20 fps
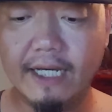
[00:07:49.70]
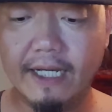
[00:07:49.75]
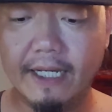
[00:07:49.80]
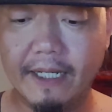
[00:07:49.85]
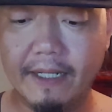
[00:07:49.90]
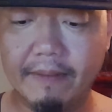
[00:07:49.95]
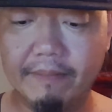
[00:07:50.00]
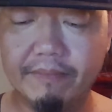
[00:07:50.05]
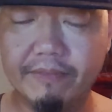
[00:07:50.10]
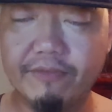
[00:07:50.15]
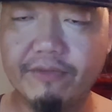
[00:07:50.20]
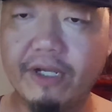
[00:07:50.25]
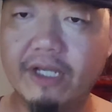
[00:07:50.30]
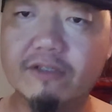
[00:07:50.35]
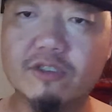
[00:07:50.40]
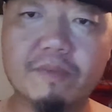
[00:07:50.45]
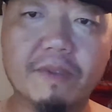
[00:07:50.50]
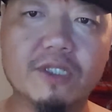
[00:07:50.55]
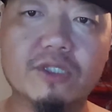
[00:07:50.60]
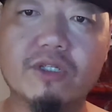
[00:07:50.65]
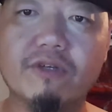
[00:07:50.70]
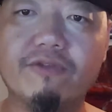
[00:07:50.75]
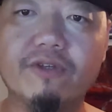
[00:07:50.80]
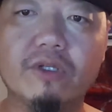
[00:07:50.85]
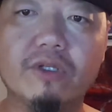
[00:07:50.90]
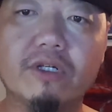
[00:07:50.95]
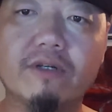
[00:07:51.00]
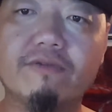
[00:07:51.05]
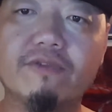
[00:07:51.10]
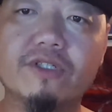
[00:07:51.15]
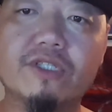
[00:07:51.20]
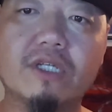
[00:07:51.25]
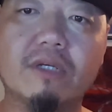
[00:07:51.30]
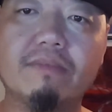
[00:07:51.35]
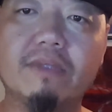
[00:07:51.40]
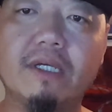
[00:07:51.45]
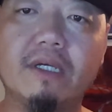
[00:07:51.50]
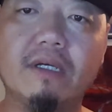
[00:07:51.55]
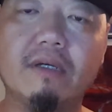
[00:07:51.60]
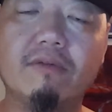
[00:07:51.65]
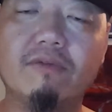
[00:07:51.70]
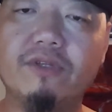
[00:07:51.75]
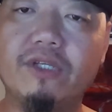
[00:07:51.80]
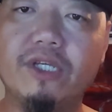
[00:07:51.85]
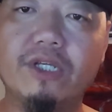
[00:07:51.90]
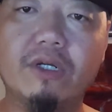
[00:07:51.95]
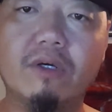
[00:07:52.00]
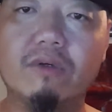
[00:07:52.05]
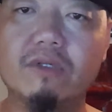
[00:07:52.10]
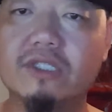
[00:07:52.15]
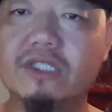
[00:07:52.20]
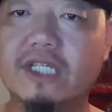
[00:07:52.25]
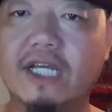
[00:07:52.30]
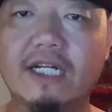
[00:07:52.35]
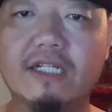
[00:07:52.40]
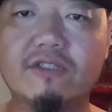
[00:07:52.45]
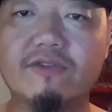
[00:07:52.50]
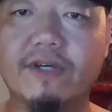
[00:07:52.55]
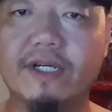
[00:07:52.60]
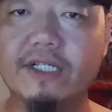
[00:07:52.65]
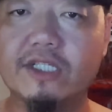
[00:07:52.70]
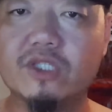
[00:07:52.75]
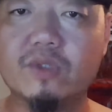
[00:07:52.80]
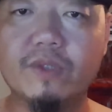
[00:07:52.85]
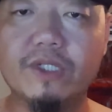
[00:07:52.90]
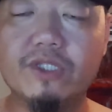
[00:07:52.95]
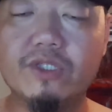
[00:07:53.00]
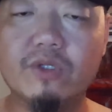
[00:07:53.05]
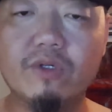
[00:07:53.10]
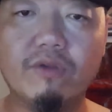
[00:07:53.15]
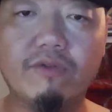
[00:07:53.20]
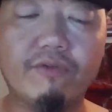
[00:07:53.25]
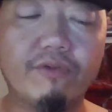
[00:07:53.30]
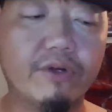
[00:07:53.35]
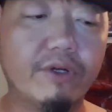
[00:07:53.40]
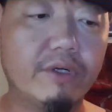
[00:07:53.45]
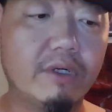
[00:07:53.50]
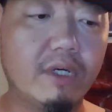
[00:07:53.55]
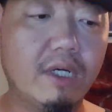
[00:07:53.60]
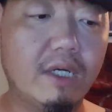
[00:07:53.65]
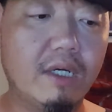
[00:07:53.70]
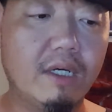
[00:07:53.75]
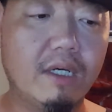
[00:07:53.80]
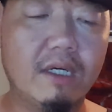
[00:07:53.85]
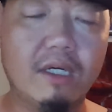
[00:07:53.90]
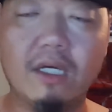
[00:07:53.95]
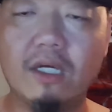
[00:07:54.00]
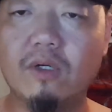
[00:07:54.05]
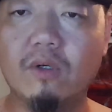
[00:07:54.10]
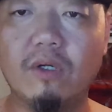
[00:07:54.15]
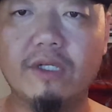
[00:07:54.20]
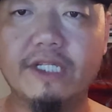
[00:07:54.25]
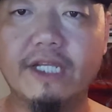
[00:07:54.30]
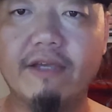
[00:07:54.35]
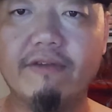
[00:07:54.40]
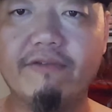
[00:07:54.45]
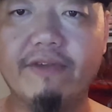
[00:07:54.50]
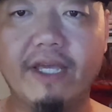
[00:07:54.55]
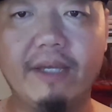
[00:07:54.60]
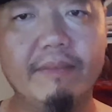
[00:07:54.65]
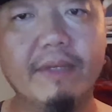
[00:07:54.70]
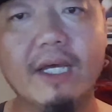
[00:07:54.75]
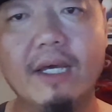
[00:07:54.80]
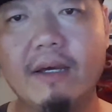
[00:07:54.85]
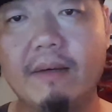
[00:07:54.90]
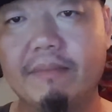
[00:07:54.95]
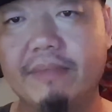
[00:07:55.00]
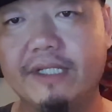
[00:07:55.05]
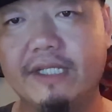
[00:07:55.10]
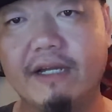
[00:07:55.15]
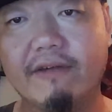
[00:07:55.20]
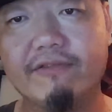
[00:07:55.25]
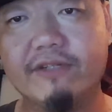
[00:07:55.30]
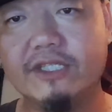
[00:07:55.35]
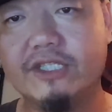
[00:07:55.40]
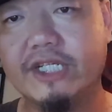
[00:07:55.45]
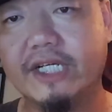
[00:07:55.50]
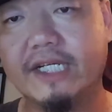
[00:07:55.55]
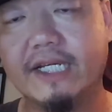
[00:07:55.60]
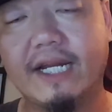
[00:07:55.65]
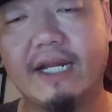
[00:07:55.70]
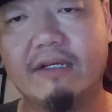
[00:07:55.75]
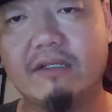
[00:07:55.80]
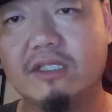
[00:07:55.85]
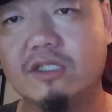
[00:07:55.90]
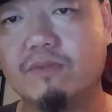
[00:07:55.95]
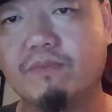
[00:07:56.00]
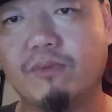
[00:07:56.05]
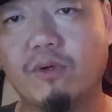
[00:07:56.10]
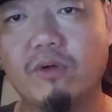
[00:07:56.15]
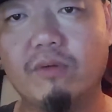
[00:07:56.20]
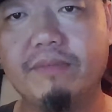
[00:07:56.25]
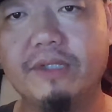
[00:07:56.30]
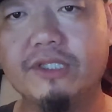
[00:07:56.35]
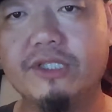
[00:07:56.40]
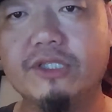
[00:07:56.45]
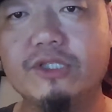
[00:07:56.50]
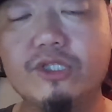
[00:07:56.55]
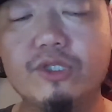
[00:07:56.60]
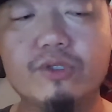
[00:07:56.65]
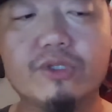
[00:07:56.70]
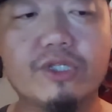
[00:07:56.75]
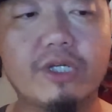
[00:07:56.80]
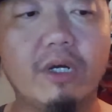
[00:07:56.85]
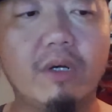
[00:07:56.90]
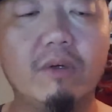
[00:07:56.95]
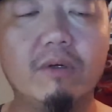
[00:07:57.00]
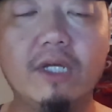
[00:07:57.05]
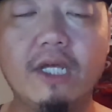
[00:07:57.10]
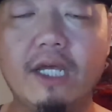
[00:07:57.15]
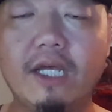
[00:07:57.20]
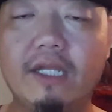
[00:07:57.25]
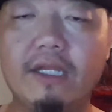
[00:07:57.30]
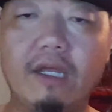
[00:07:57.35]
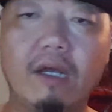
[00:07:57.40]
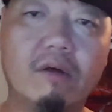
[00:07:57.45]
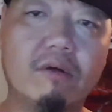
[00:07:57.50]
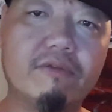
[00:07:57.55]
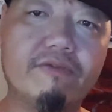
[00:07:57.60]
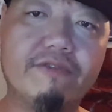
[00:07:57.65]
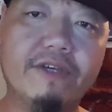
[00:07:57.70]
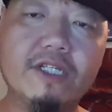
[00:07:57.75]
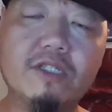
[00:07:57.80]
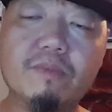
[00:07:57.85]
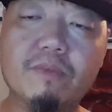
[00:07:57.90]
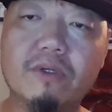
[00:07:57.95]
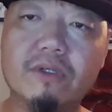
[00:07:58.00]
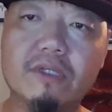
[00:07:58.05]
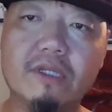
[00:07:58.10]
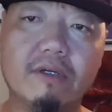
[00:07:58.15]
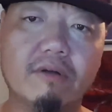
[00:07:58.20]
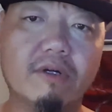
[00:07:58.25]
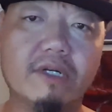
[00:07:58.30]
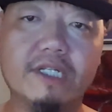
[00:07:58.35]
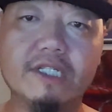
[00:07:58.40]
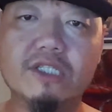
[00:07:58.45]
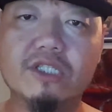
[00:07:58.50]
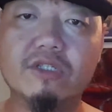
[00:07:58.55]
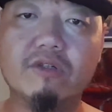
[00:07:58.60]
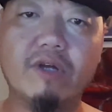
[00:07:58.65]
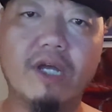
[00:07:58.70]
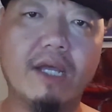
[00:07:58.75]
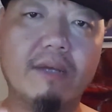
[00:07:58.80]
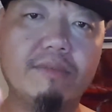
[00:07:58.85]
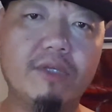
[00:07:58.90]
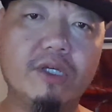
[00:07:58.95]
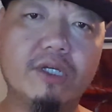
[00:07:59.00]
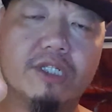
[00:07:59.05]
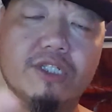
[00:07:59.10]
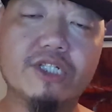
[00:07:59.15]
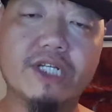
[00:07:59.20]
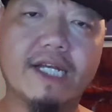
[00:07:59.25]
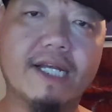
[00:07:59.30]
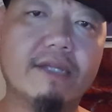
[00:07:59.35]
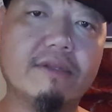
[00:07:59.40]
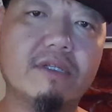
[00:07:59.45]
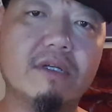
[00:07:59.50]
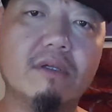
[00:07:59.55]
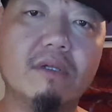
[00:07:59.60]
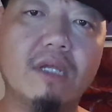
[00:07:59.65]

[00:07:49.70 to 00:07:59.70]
um, especially if you're looking for something, you know, to satisfy a sweet tooth for an, uh, an all-day vape. But definitely check it out. It's Prohibition Juice Co. They are on Facebook. They're on Instagram. You can check out their